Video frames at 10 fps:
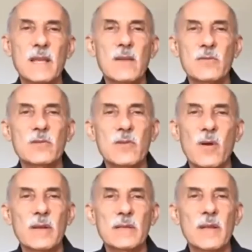who's
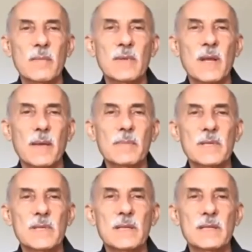taught sometimes
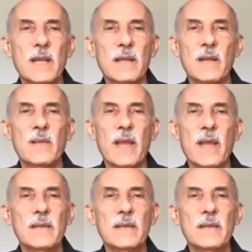at InsightLA,